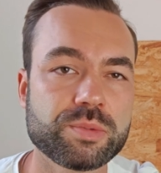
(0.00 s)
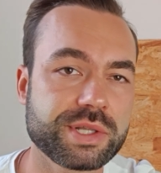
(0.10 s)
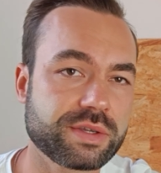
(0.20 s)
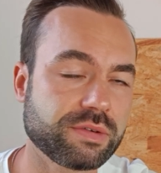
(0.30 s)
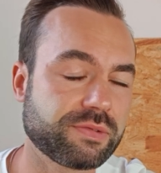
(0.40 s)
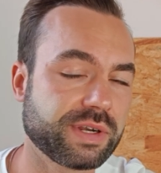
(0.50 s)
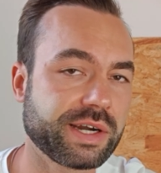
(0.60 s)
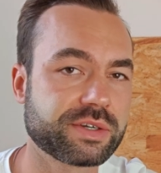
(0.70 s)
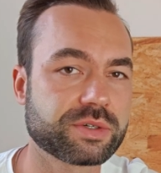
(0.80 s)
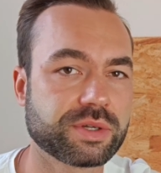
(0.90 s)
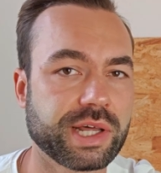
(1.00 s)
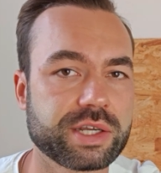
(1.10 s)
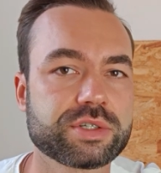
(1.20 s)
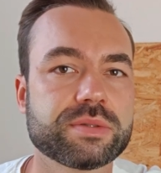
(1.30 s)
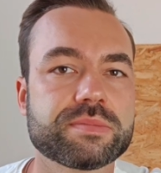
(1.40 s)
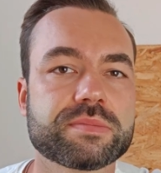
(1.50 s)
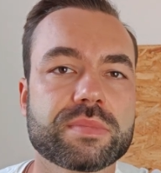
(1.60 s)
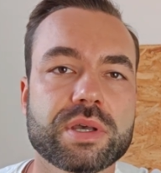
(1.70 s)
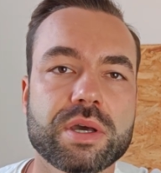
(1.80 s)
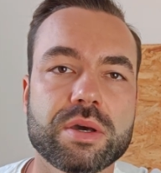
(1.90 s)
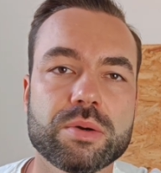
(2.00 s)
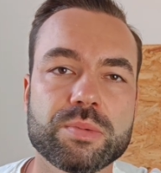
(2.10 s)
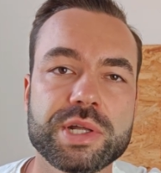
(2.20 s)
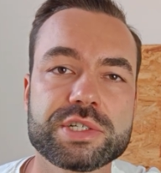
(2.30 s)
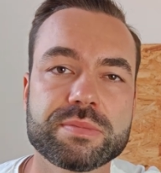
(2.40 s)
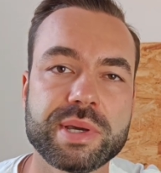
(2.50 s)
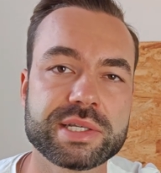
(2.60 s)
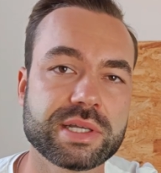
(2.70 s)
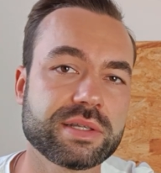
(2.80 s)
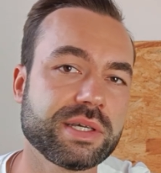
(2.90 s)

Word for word: with a flared connection, which makes it